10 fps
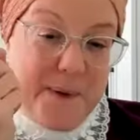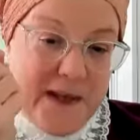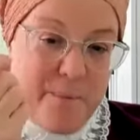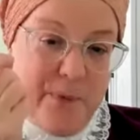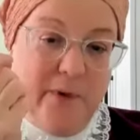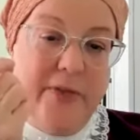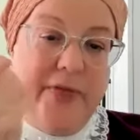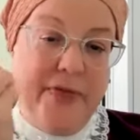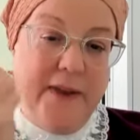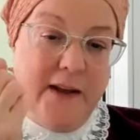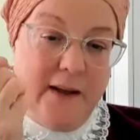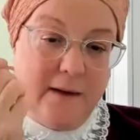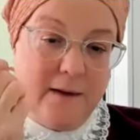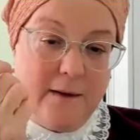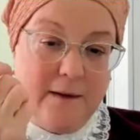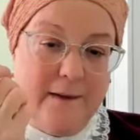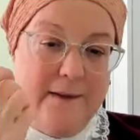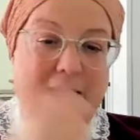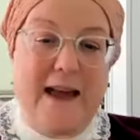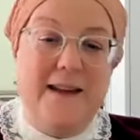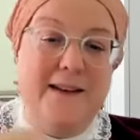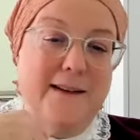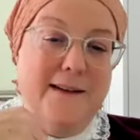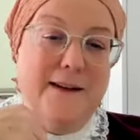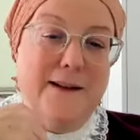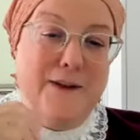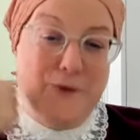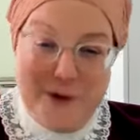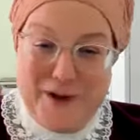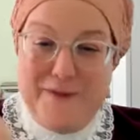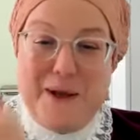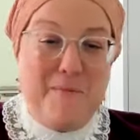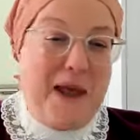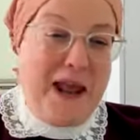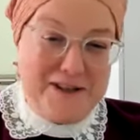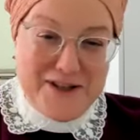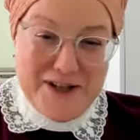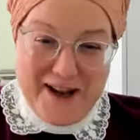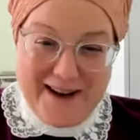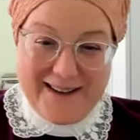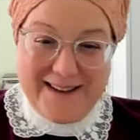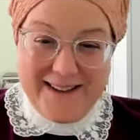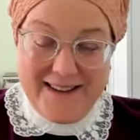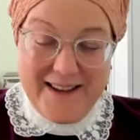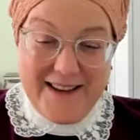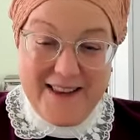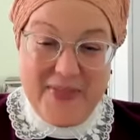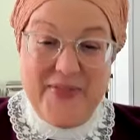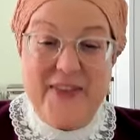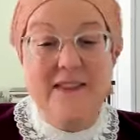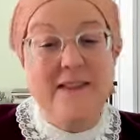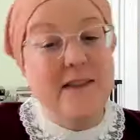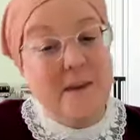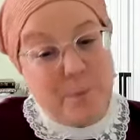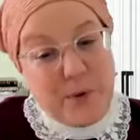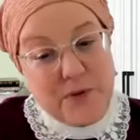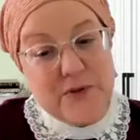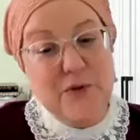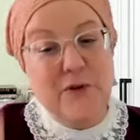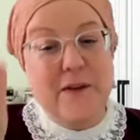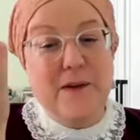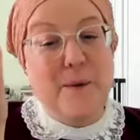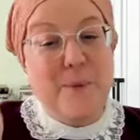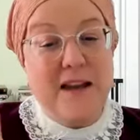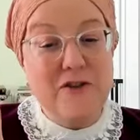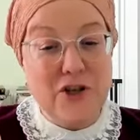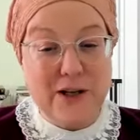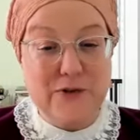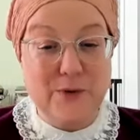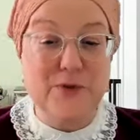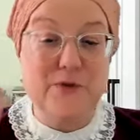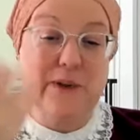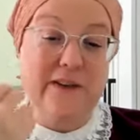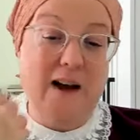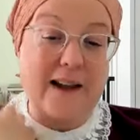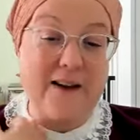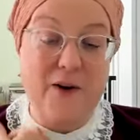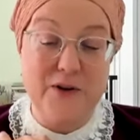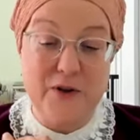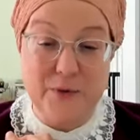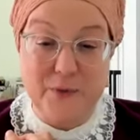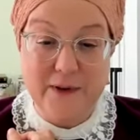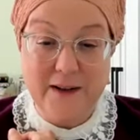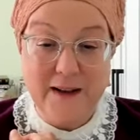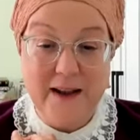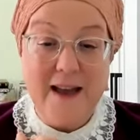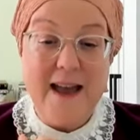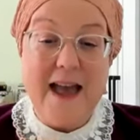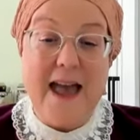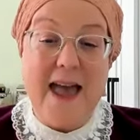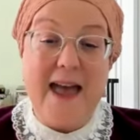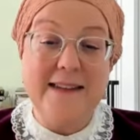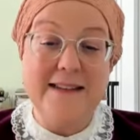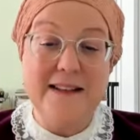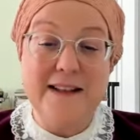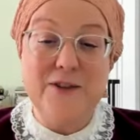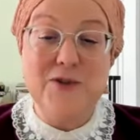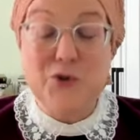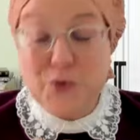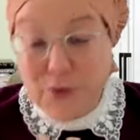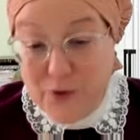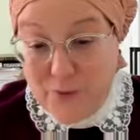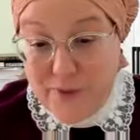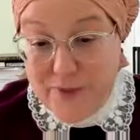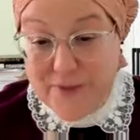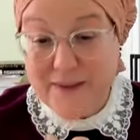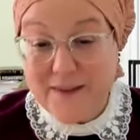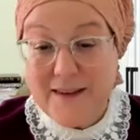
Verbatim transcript: People think that if you're giving a paycheck, then the person you're giving a paycheck to is relying on you. And in truth,